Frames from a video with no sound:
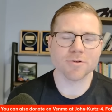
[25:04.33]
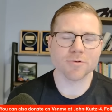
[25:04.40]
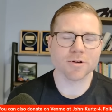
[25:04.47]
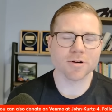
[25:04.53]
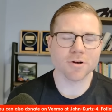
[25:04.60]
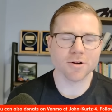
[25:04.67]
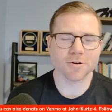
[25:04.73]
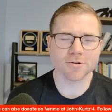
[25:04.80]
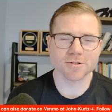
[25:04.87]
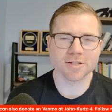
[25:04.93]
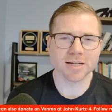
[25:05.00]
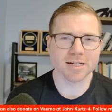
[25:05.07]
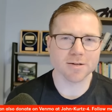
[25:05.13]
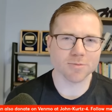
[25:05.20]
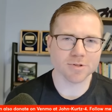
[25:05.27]
you could
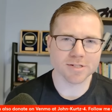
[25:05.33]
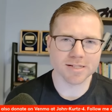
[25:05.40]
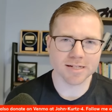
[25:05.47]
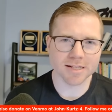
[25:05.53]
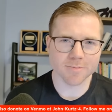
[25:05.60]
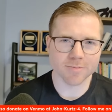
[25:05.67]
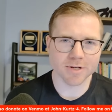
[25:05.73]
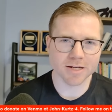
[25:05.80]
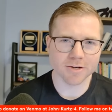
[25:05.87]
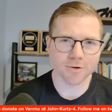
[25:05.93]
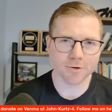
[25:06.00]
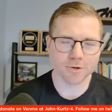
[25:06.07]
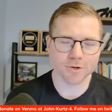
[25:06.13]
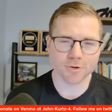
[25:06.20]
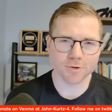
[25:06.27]
understandably see that being
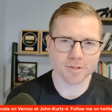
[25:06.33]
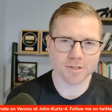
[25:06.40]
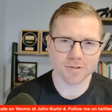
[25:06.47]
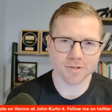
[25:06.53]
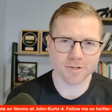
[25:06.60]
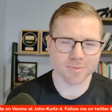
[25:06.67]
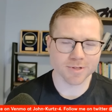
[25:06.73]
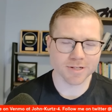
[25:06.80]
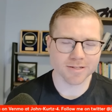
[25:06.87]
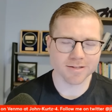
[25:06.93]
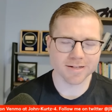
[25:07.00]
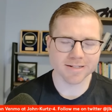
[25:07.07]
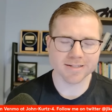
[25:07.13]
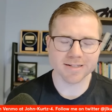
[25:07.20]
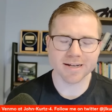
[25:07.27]
Kirk Schulz and just being
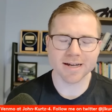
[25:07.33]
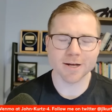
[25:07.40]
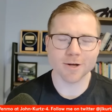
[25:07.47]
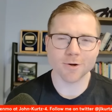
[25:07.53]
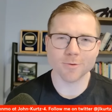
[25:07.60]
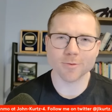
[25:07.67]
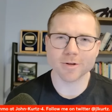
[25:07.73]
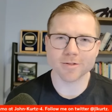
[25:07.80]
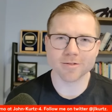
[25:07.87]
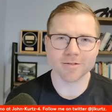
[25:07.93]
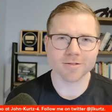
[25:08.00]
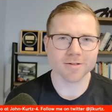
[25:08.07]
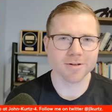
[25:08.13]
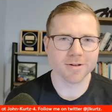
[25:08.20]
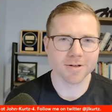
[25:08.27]
like, to hell
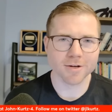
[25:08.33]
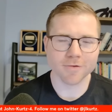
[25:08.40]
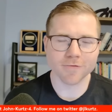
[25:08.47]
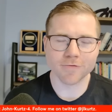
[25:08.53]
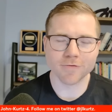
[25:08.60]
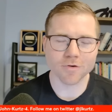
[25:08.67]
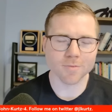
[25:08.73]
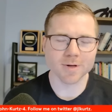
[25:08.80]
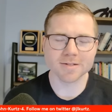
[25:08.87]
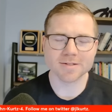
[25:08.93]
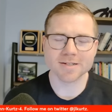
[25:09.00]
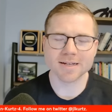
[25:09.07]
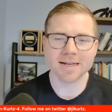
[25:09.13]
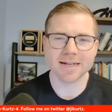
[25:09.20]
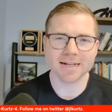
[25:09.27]
with conforming
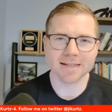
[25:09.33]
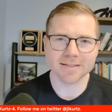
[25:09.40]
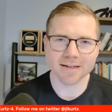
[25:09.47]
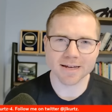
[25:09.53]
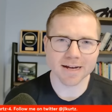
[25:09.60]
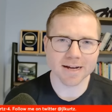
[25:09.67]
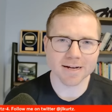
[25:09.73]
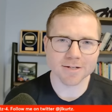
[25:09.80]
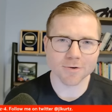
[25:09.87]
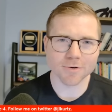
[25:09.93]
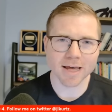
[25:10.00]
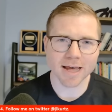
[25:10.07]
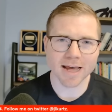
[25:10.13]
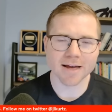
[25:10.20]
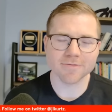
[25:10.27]
to anything. I
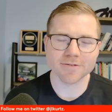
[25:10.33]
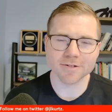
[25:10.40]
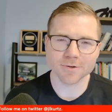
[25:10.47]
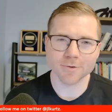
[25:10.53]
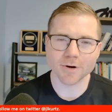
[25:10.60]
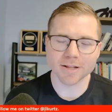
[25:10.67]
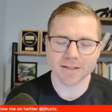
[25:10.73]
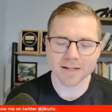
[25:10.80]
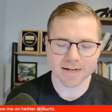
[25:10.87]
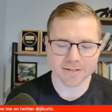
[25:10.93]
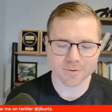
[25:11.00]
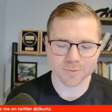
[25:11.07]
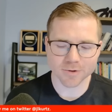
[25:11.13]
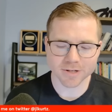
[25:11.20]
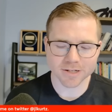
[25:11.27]
don't have to. And
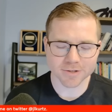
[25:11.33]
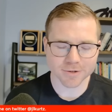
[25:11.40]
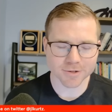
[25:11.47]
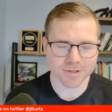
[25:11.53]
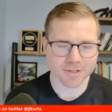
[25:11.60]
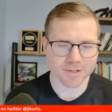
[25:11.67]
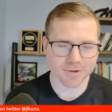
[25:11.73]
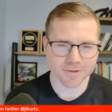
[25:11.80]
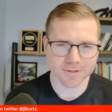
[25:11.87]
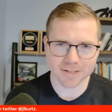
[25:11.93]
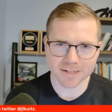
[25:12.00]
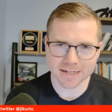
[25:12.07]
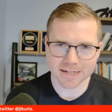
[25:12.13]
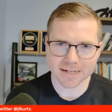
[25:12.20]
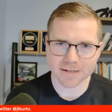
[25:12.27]
that's where you just start
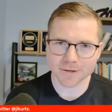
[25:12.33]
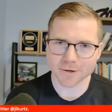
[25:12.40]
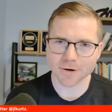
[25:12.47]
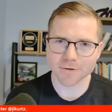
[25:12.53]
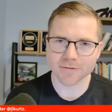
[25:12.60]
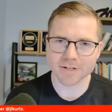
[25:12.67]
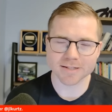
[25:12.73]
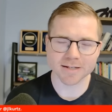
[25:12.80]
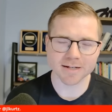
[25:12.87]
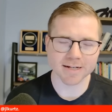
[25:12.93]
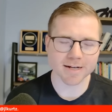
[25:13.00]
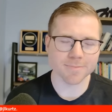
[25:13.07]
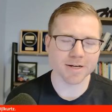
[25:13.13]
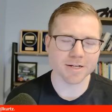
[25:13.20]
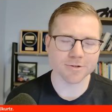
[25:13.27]
to get nervous.
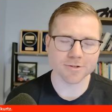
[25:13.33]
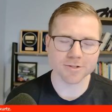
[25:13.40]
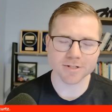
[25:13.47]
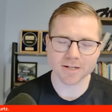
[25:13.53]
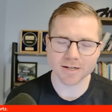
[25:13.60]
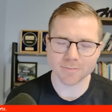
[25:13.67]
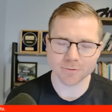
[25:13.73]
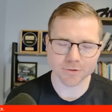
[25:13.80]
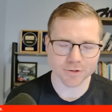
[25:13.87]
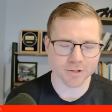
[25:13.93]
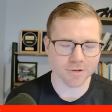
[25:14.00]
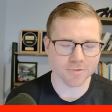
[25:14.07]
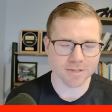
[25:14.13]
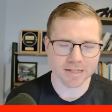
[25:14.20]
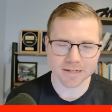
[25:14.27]
Like I mentioned a couple
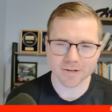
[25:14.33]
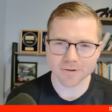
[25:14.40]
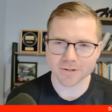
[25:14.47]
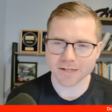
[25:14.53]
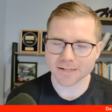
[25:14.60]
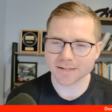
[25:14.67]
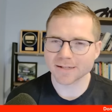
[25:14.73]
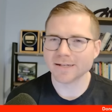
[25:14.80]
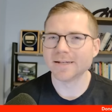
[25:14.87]
shows ago, that